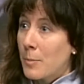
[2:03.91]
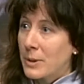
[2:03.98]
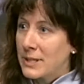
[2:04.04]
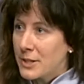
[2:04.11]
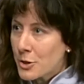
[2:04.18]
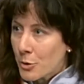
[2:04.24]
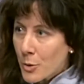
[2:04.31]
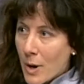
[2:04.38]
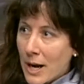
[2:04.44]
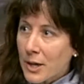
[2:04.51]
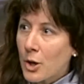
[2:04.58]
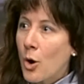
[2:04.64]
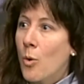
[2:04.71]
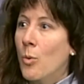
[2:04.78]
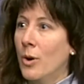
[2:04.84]
but they don't know how to
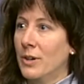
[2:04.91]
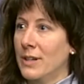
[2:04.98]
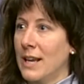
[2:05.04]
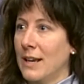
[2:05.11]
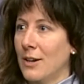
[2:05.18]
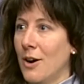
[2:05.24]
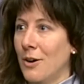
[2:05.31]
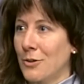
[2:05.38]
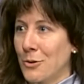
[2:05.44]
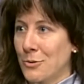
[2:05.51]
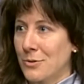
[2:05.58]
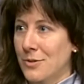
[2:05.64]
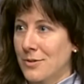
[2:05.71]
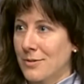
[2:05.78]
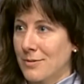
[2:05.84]
coordinate all
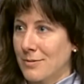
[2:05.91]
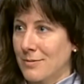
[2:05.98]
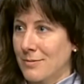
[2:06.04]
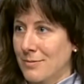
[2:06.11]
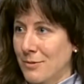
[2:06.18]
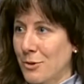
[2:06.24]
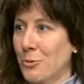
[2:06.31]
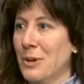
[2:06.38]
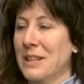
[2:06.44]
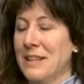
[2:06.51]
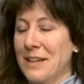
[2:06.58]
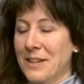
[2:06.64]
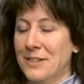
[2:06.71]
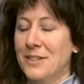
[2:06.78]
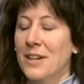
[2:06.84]
those three
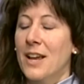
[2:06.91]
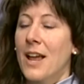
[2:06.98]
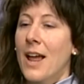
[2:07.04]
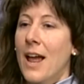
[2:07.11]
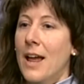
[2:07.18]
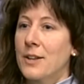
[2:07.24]
things. Mm-hmm.